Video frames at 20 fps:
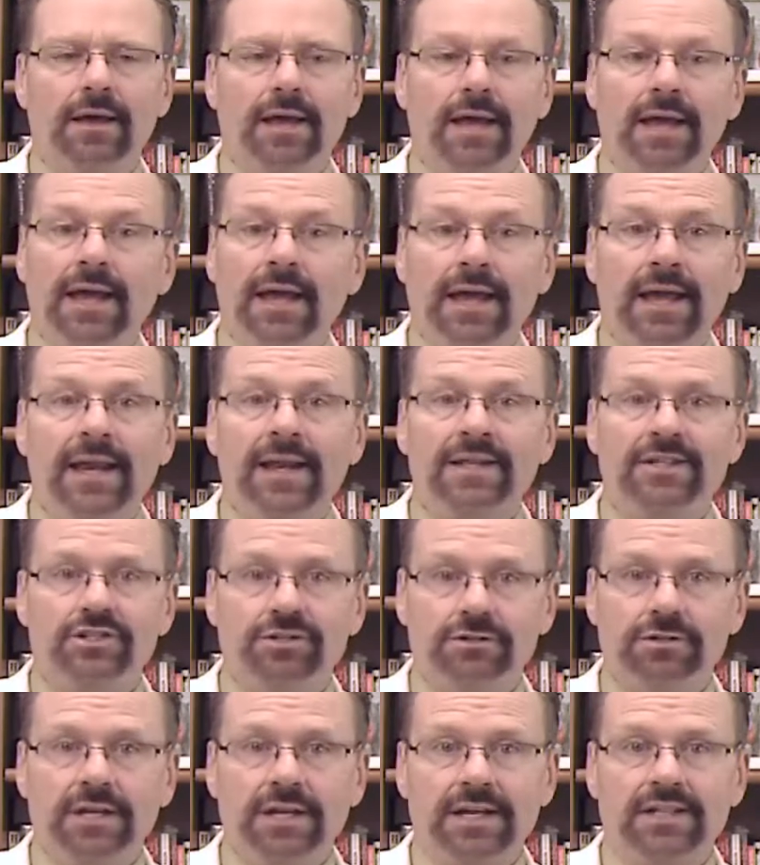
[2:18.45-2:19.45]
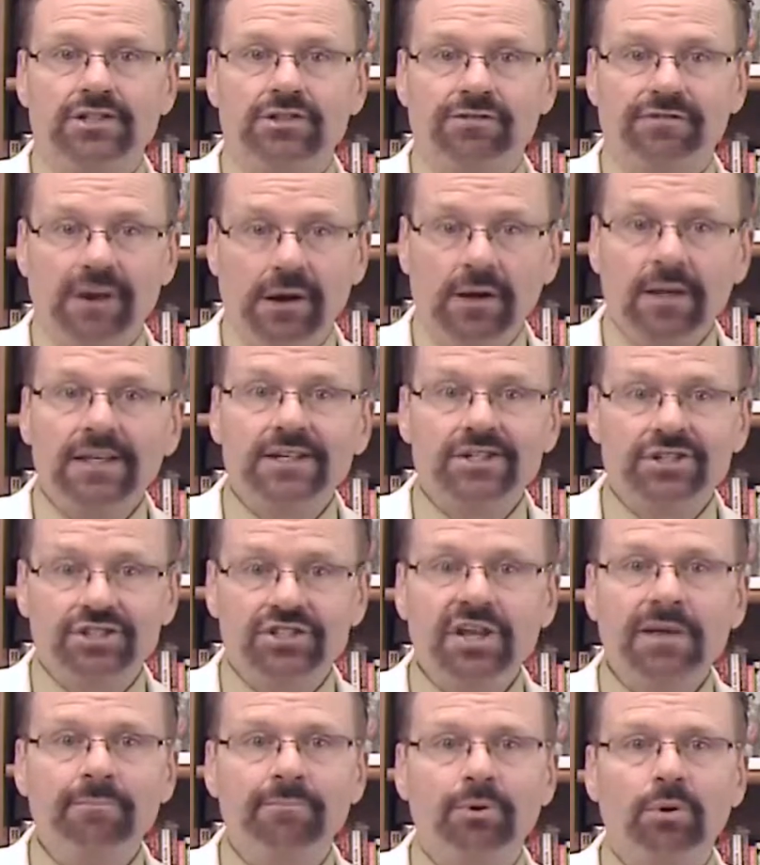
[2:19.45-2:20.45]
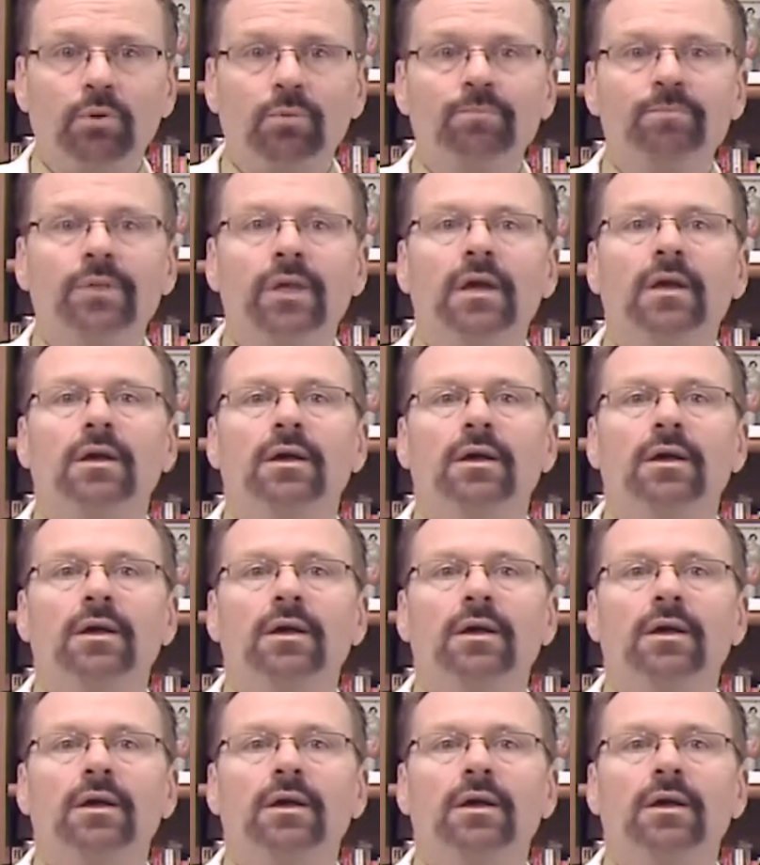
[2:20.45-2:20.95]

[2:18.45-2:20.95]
and it's fairly simple.